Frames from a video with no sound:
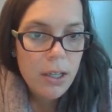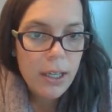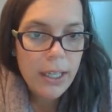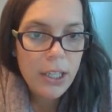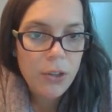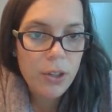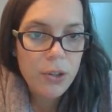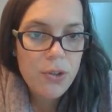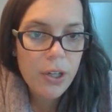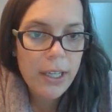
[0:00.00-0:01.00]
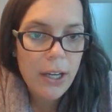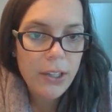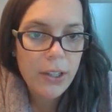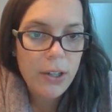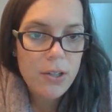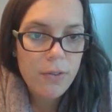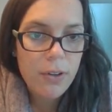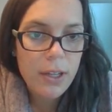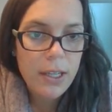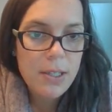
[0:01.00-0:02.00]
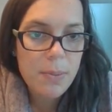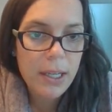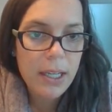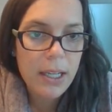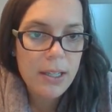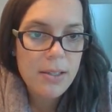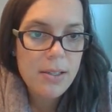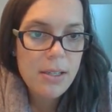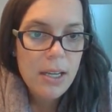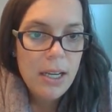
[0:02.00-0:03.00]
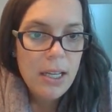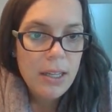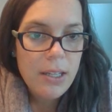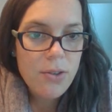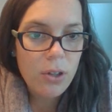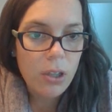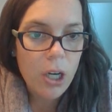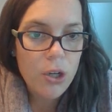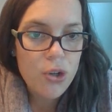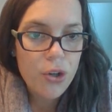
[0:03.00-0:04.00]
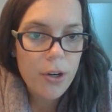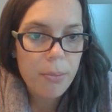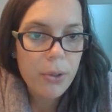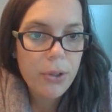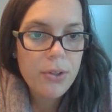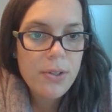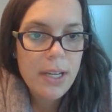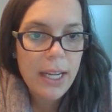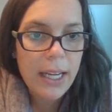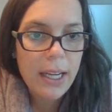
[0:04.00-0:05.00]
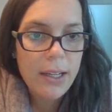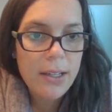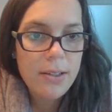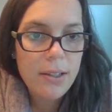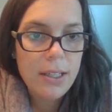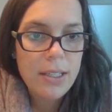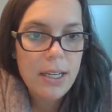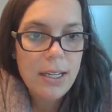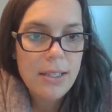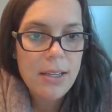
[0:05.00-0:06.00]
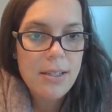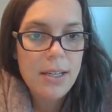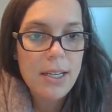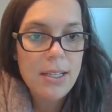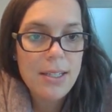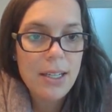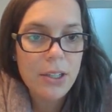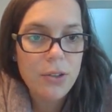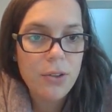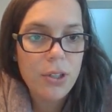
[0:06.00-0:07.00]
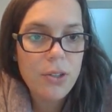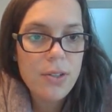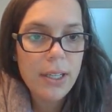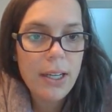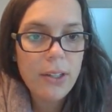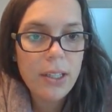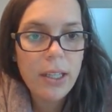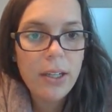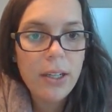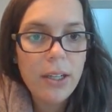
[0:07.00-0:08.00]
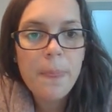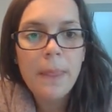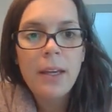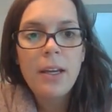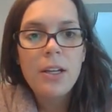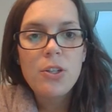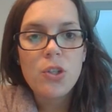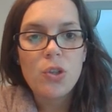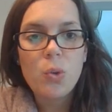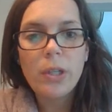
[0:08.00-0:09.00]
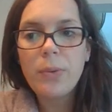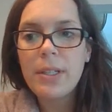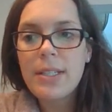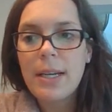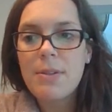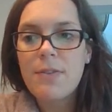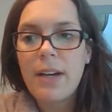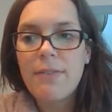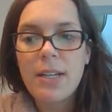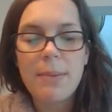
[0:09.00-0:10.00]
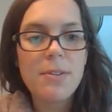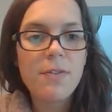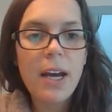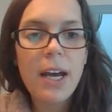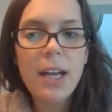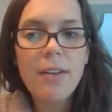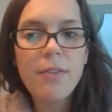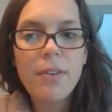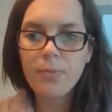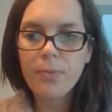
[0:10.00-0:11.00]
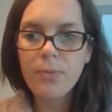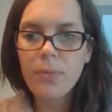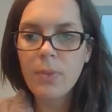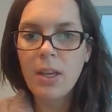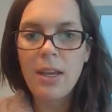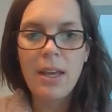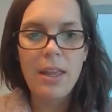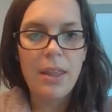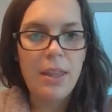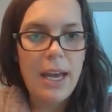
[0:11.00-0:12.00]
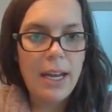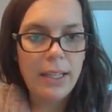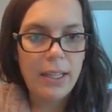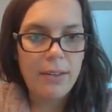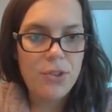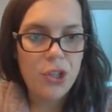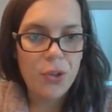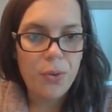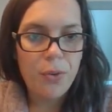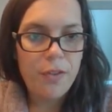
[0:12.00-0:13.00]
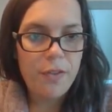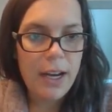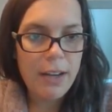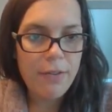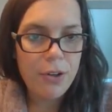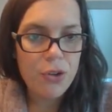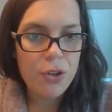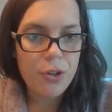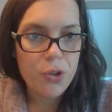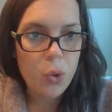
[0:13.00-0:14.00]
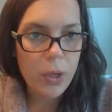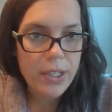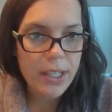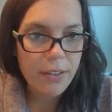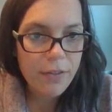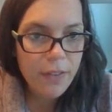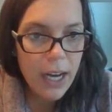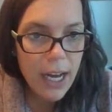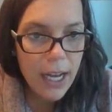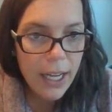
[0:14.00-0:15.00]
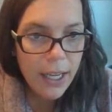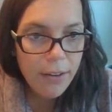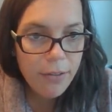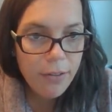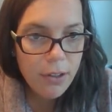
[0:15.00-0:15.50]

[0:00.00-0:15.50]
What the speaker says: Again, you can use your calculators for these because these are larger numbers, and in today's lesson I did tell you could use a calculator. So 21 times 5 times 5, that gives you 525.